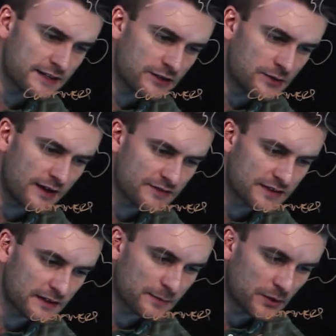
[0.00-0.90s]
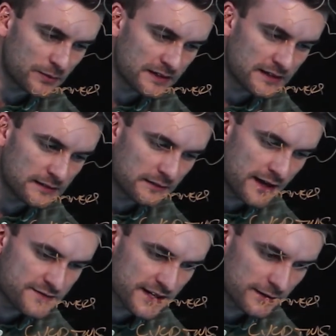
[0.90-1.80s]
you have to think about the
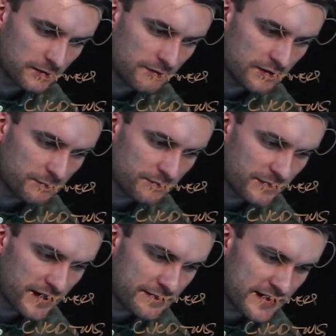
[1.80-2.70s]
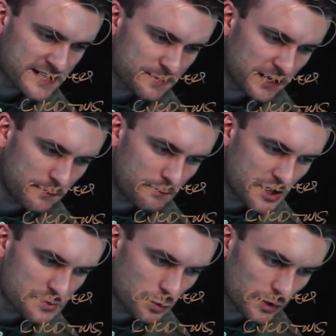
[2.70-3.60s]
life cycle of them, and that's become
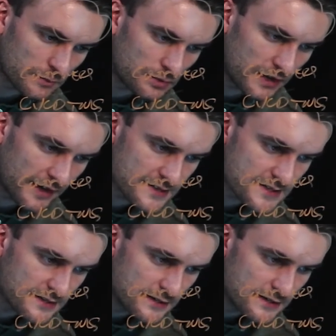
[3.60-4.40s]
much more complex.